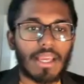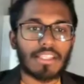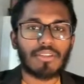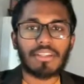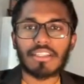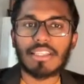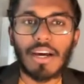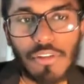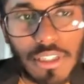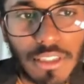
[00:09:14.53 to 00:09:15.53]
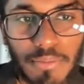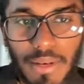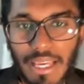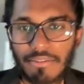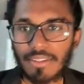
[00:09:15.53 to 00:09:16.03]
So this is how you need to
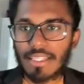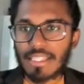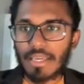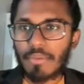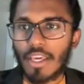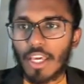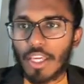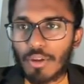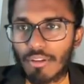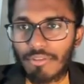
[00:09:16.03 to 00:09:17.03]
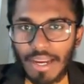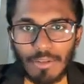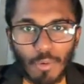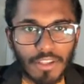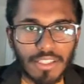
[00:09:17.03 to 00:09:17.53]
apply for the same. You will
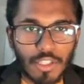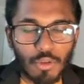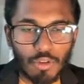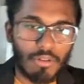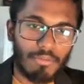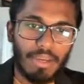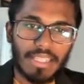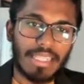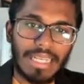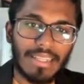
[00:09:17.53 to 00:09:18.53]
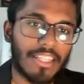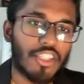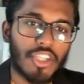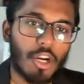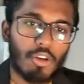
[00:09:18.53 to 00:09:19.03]
find once you basically
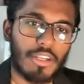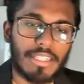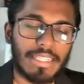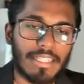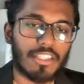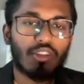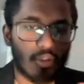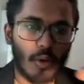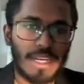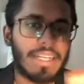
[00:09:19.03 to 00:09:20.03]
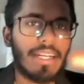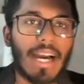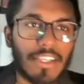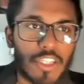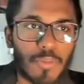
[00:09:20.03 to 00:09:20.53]
register out all your details. So what I did,
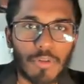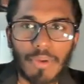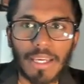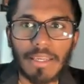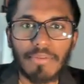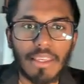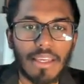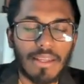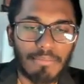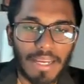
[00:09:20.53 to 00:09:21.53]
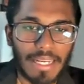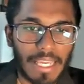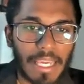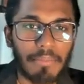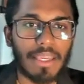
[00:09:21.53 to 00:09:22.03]
I just put my
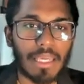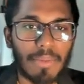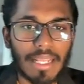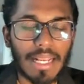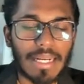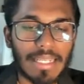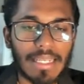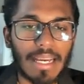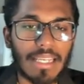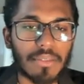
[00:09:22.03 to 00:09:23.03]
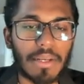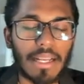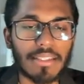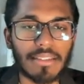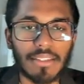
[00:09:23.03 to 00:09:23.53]
name, email ID, as well
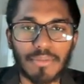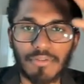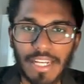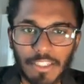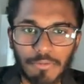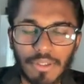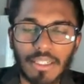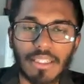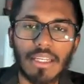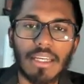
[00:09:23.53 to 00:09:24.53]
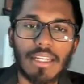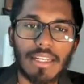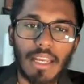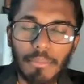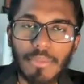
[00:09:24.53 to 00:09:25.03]
as in terms of date of birth,
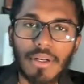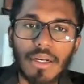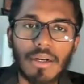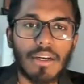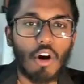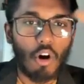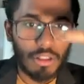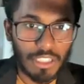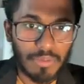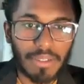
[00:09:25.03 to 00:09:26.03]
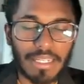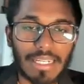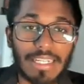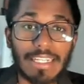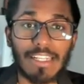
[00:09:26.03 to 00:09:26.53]
number, all this particular
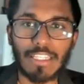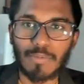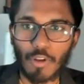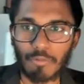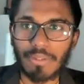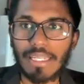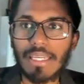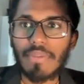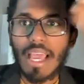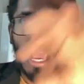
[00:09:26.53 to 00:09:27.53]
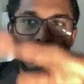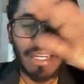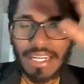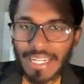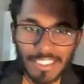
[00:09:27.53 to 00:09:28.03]
details properly. I'm
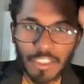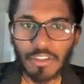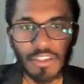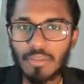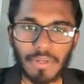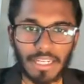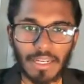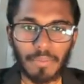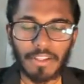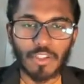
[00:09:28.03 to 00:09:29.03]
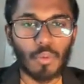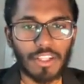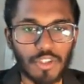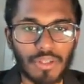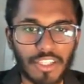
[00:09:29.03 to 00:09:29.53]
redirected to this particular page. So
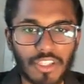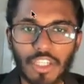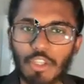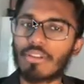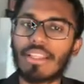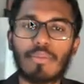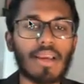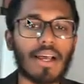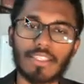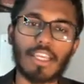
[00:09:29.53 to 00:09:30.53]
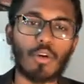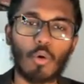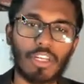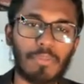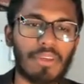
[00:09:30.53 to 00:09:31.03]
once you register, they'll be asking an
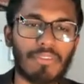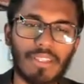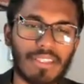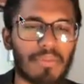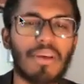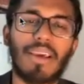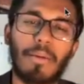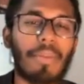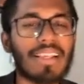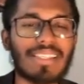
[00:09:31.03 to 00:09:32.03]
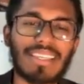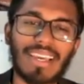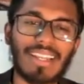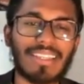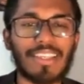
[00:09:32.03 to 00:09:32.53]
OTP for the same basic here.
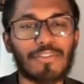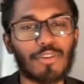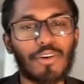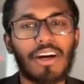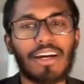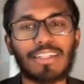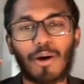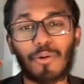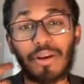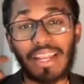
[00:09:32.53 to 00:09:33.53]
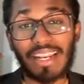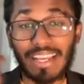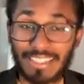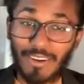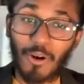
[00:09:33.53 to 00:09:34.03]
I think if you download it, I
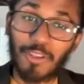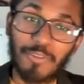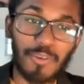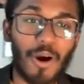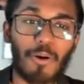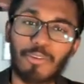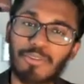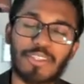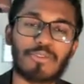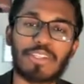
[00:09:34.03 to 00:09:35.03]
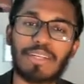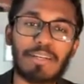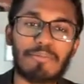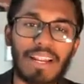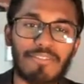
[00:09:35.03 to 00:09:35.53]
think all of you know how to use a social media
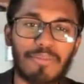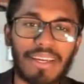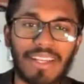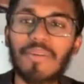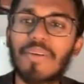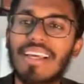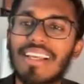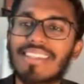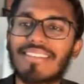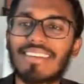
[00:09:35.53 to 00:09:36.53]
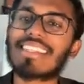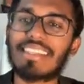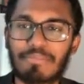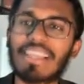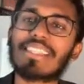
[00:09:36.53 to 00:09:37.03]
platform by now. So it's a
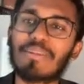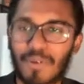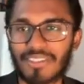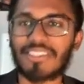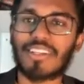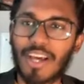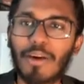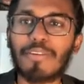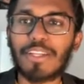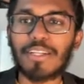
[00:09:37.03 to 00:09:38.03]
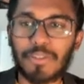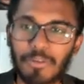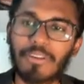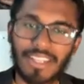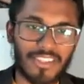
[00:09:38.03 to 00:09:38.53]
basic process on how we need
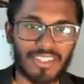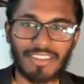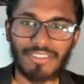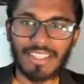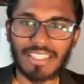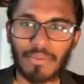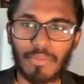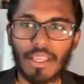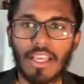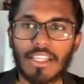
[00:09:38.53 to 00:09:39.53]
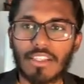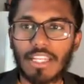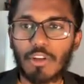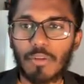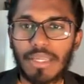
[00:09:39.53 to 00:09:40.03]
to register for the same. So then
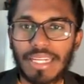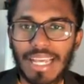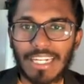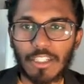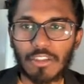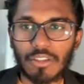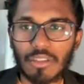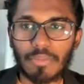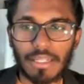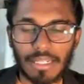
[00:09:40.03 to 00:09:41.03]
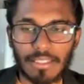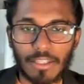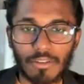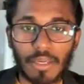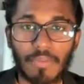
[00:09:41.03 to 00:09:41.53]
you'll be redirected to this particular thing.
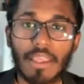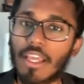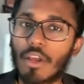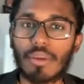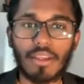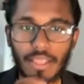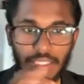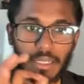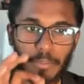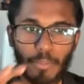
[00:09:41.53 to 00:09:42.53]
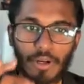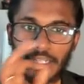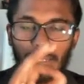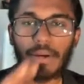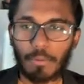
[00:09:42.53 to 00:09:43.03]
Okay. Now here there's an important
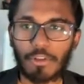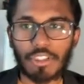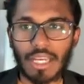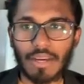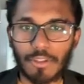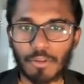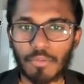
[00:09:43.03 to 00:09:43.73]
tip I want to share with you.